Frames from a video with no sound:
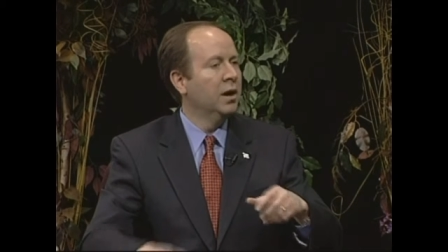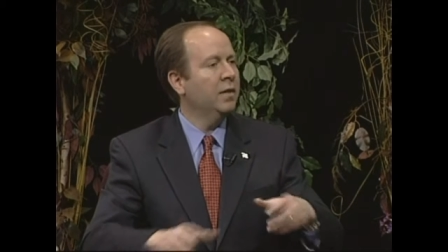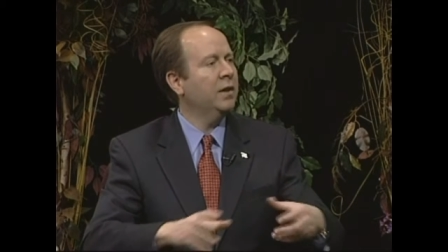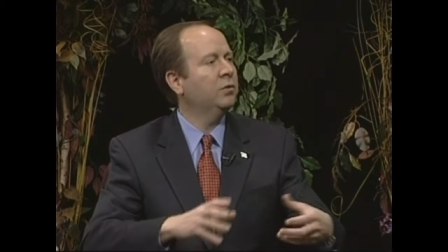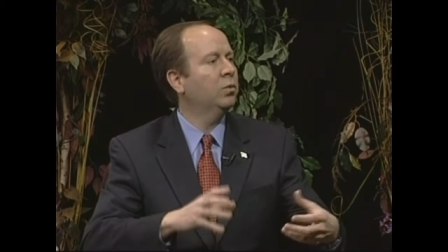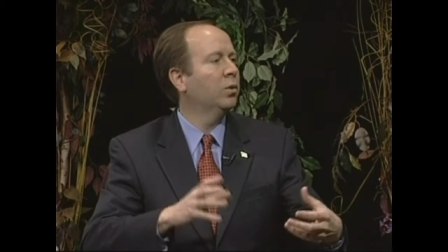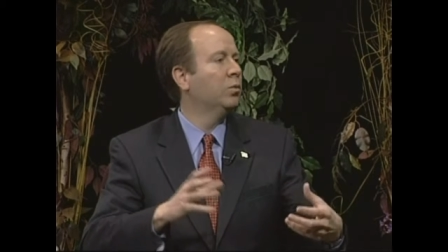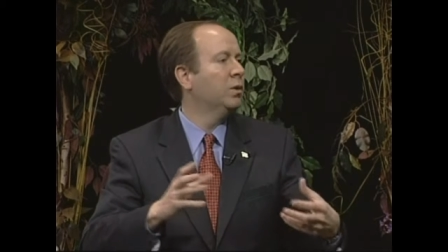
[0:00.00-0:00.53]
And
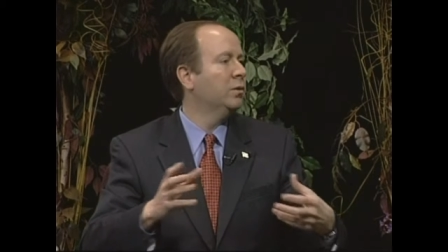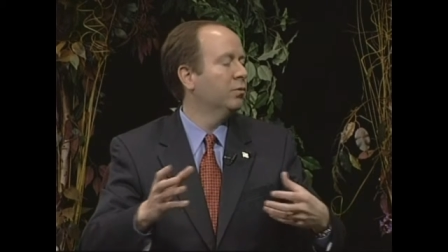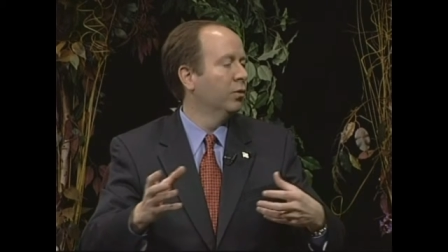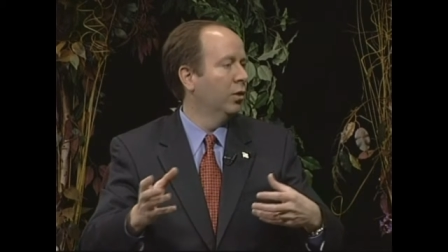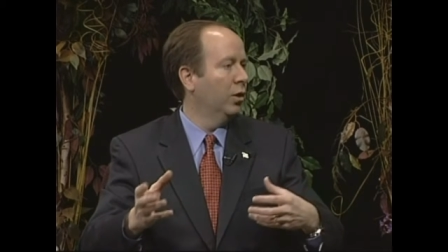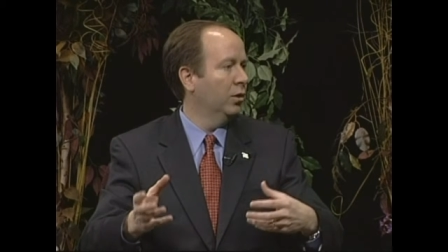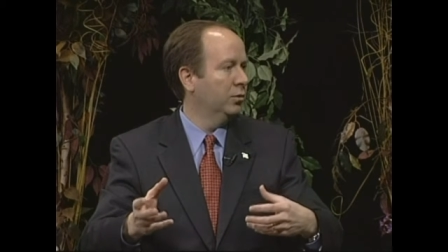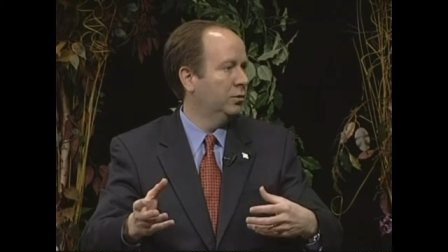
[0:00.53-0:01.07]
that's what we've
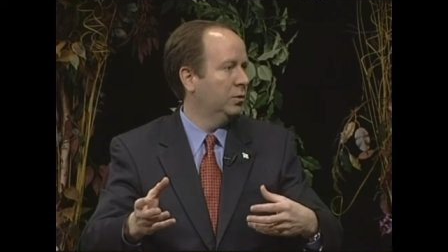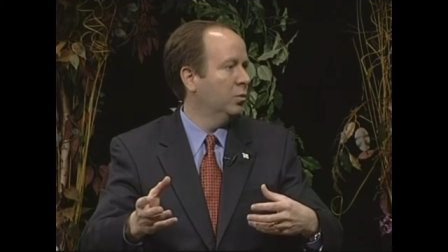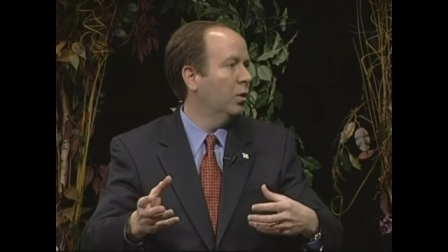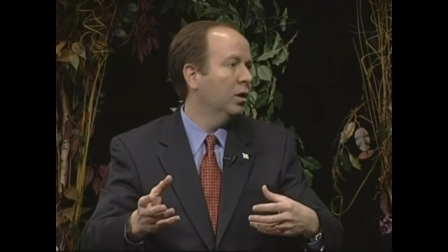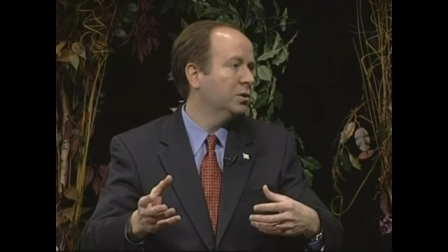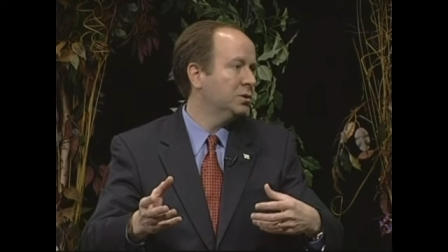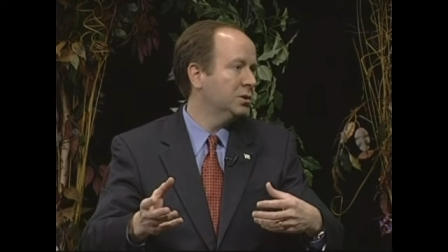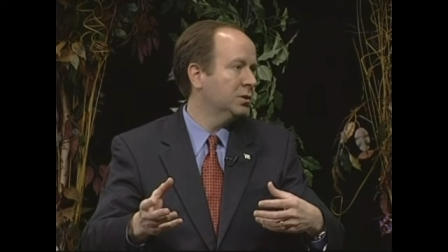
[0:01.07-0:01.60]
lost in
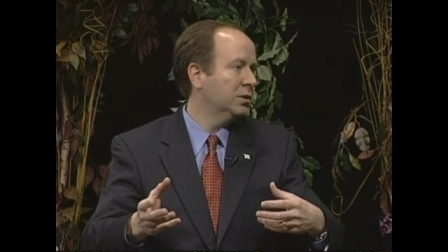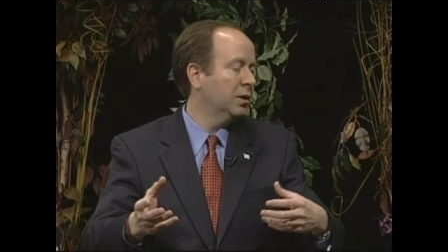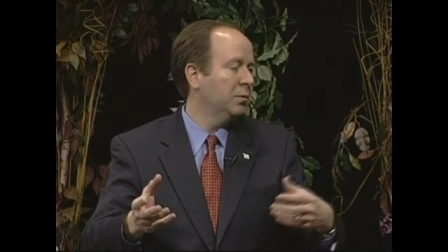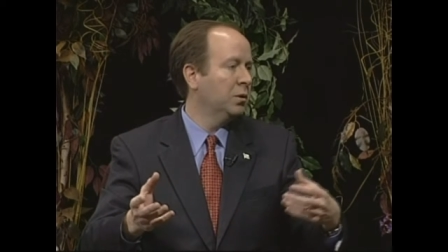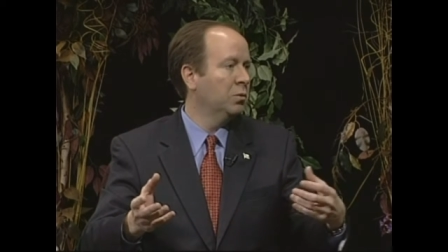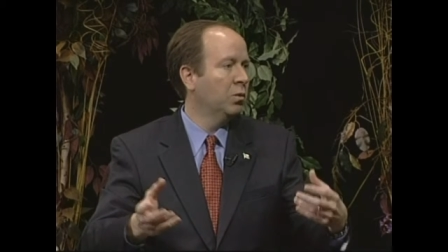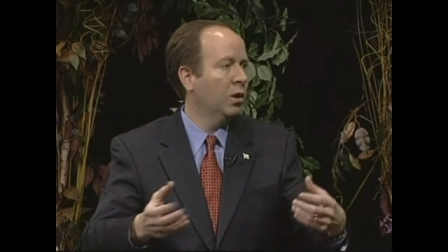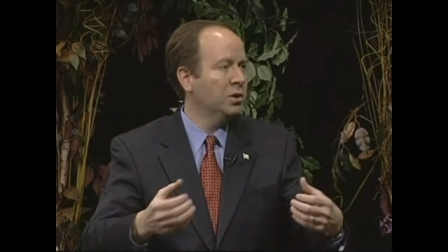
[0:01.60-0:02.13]
Washington. Mm
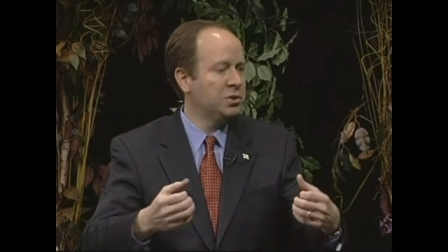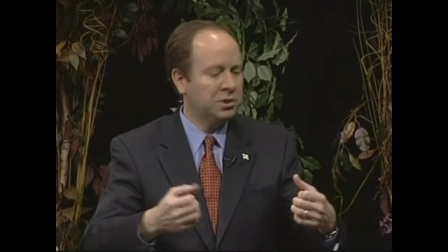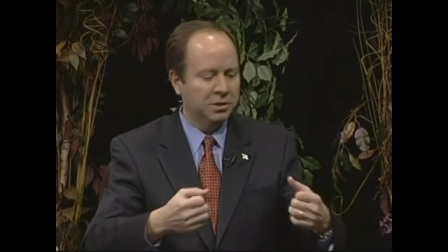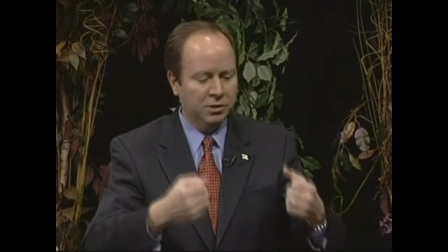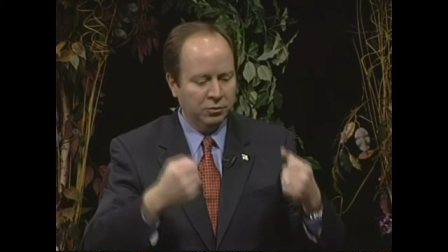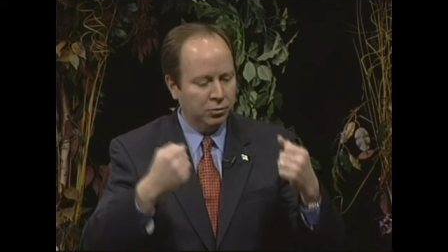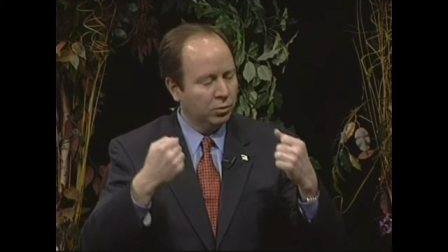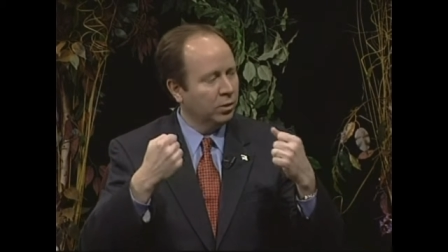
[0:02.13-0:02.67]
-hmm. I mm-hmm. mean,
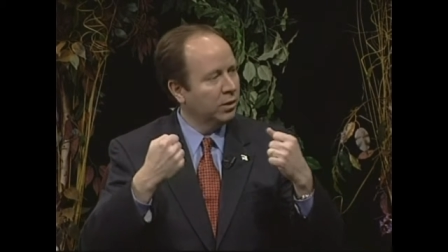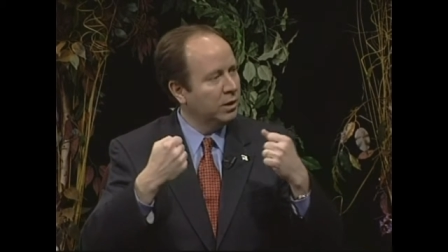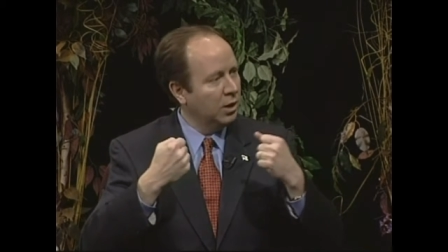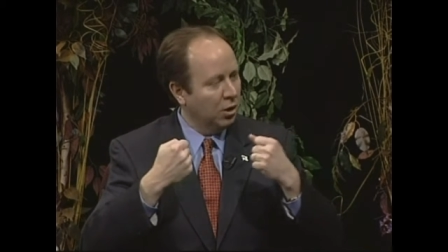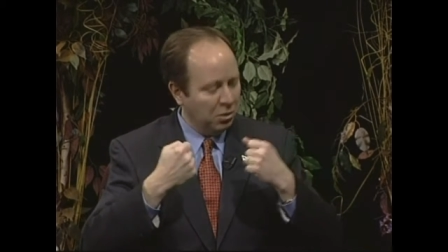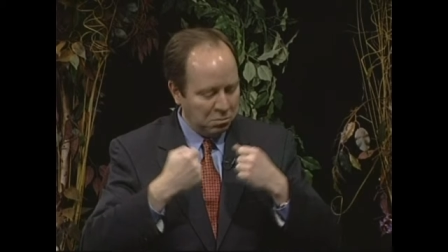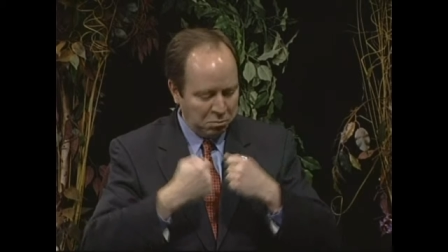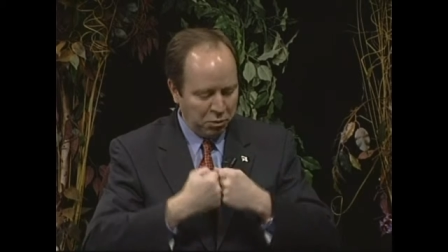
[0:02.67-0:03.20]
Washington's really
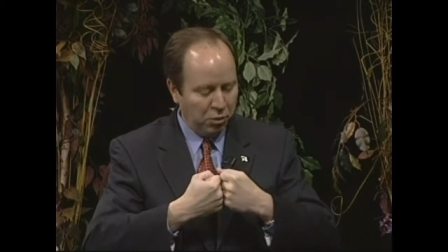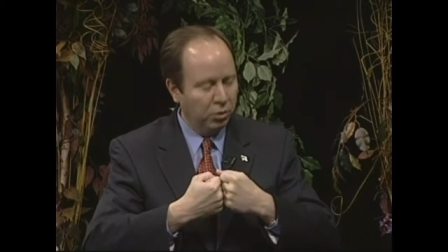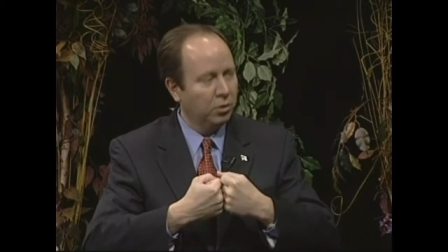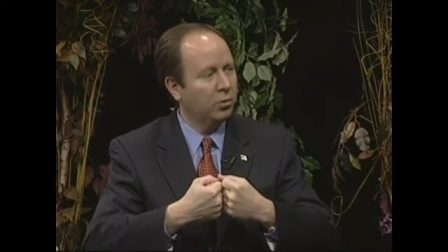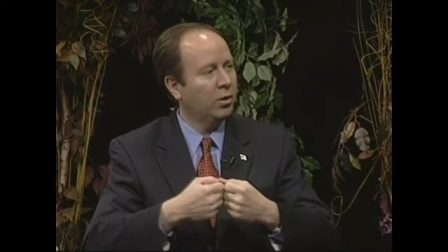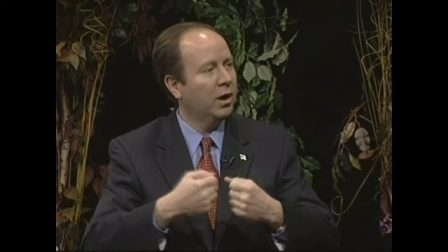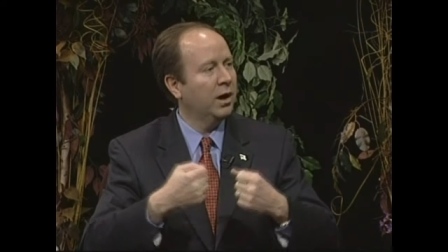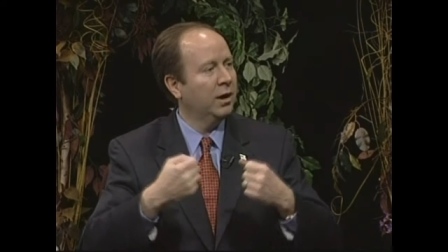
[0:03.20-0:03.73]
gone
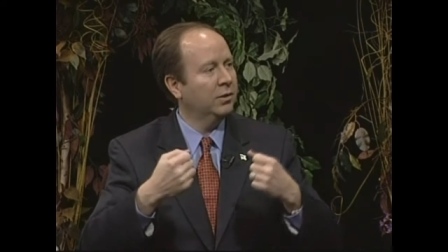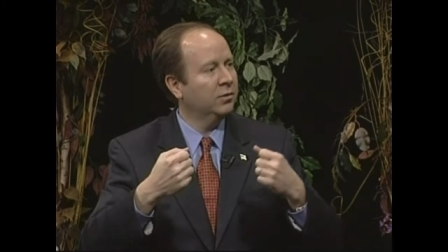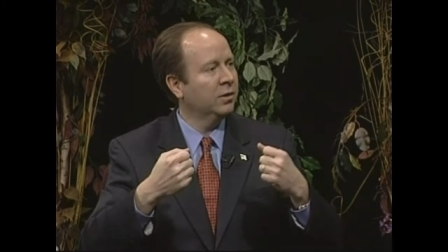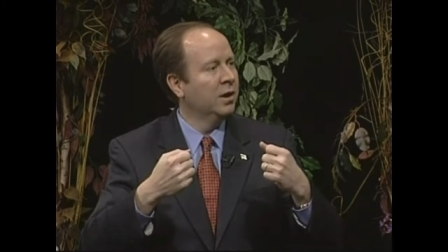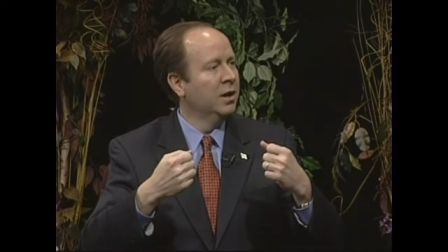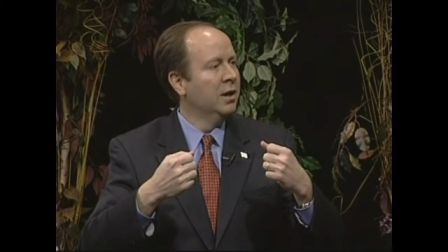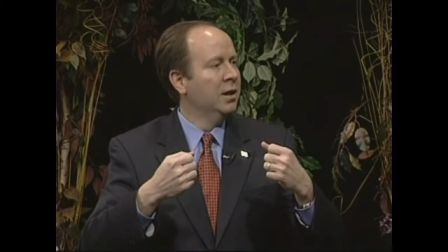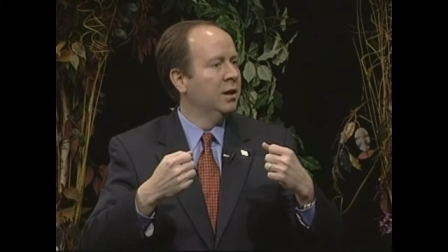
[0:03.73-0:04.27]
polarized.